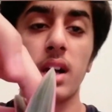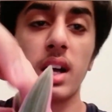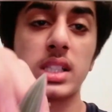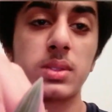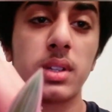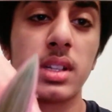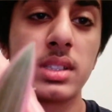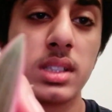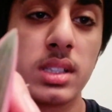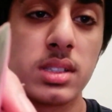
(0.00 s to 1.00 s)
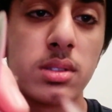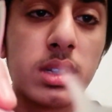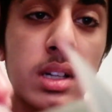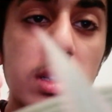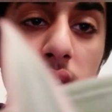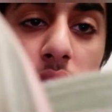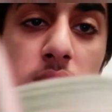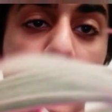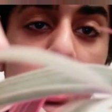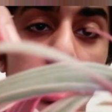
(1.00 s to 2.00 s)
As well as this, look at this
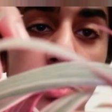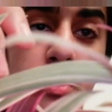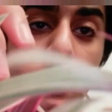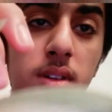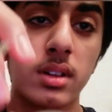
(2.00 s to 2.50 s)
leaf.